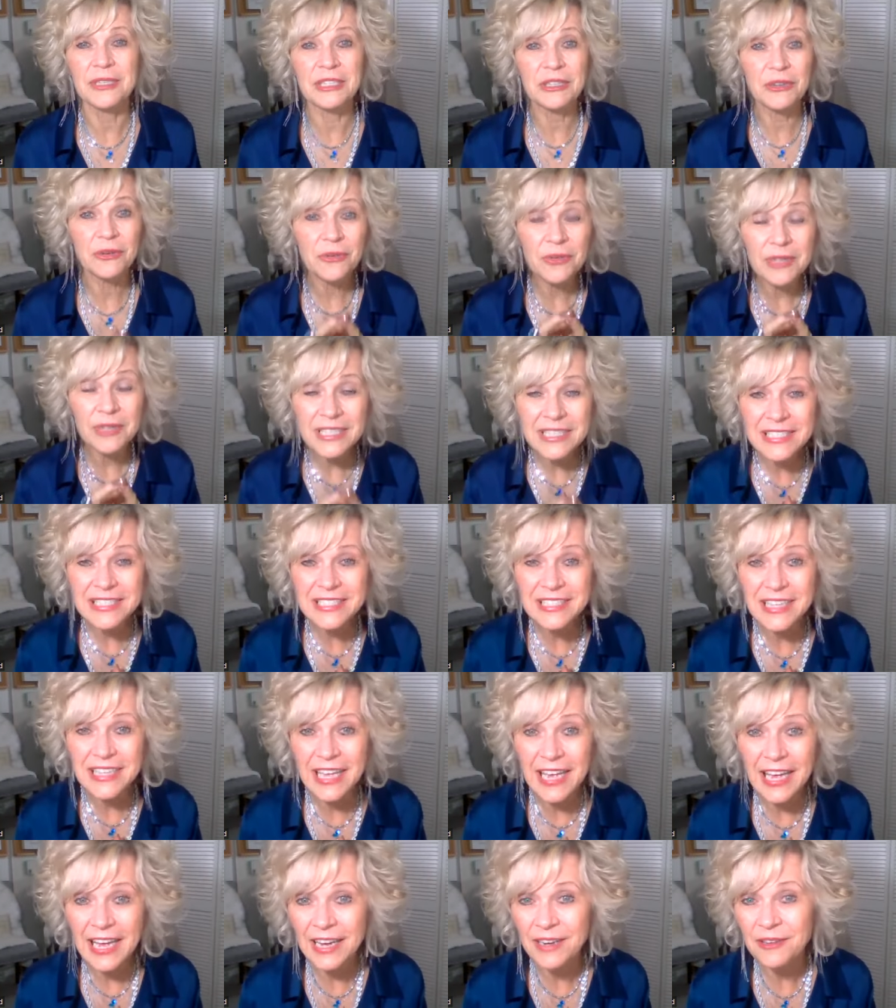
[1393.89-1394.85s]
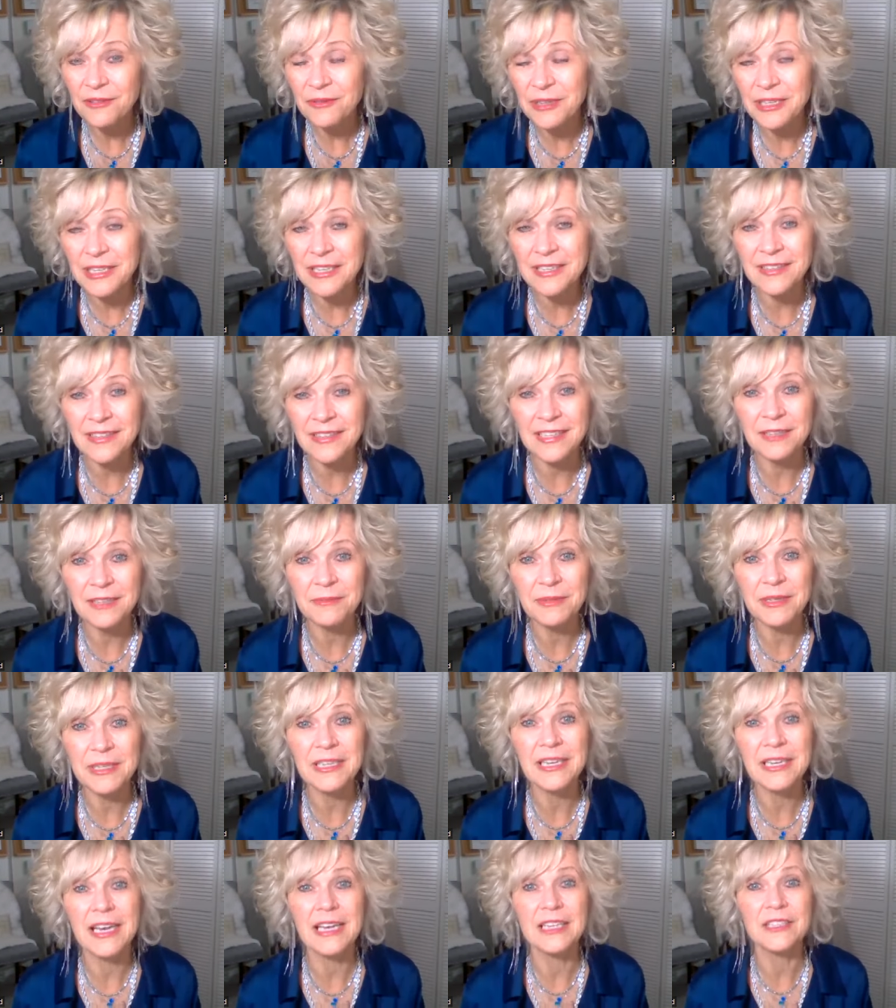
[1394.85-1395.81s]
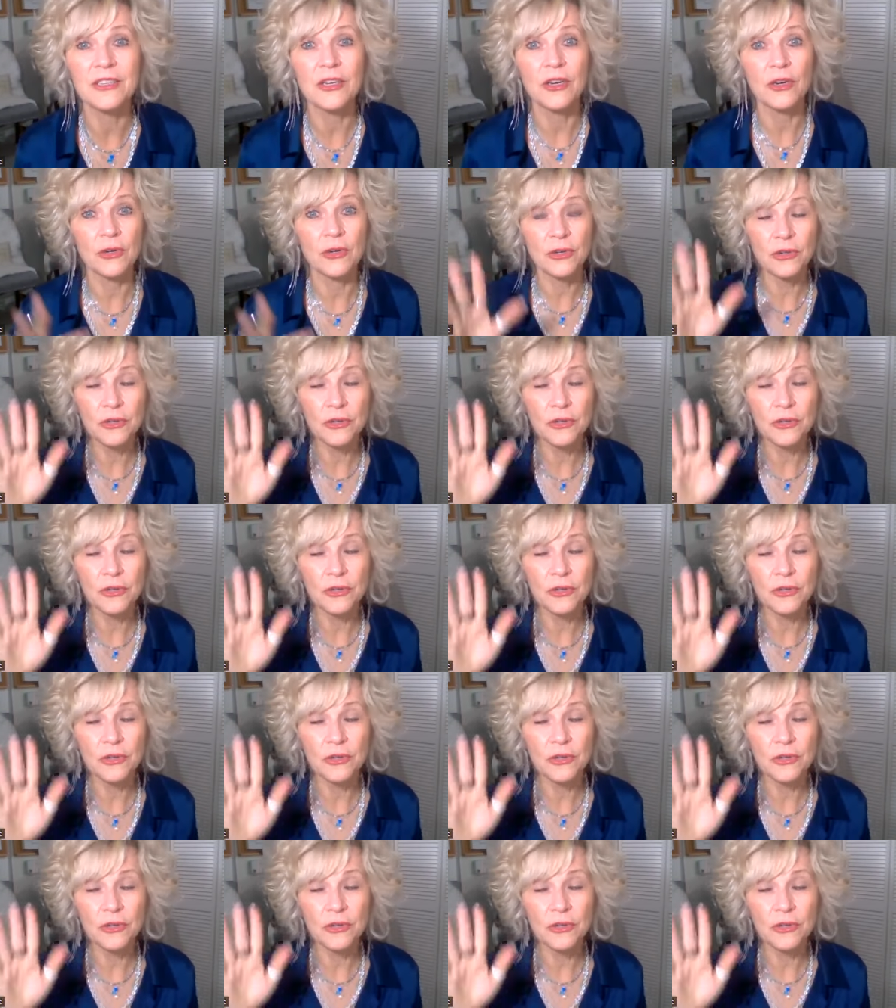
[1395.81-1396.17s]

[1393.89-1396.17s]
increase that weekly because